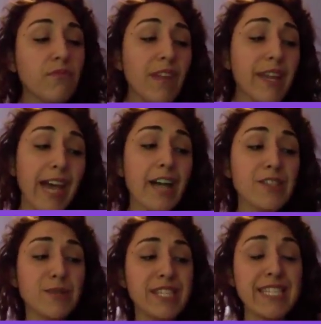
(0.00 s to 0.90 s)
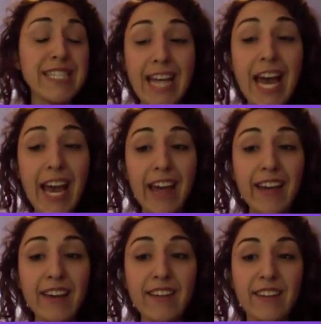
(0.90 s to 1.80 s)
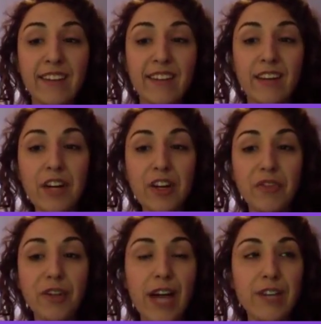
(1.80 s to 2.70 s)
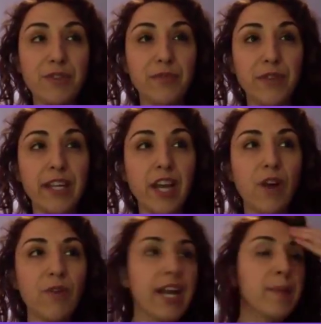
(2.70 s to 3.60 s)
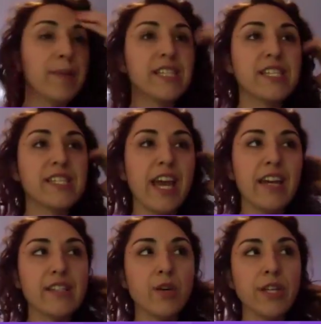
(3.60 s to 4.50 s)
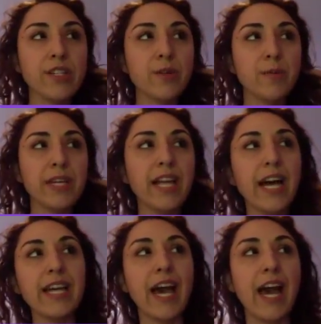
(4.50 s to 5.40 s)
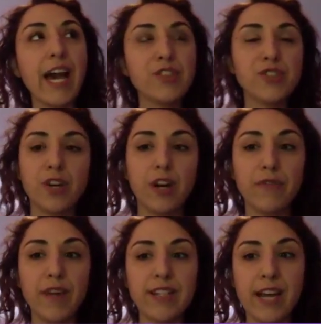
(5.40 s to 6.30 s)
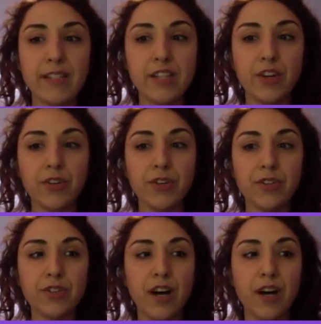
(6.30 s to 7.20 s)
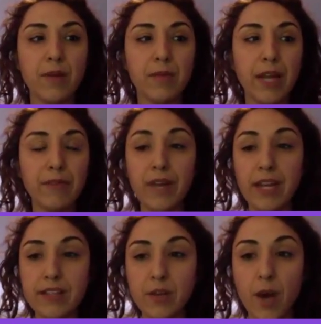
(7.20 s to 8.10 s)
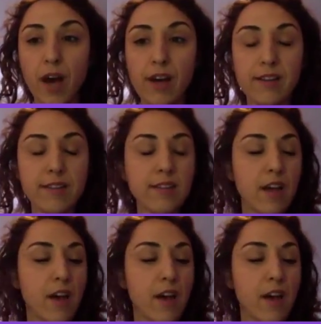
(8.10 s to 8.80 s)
Yeah, so today, I don't know if you guys are feeling it already, but today is going to be like extra fantastical, like fantasy-wise.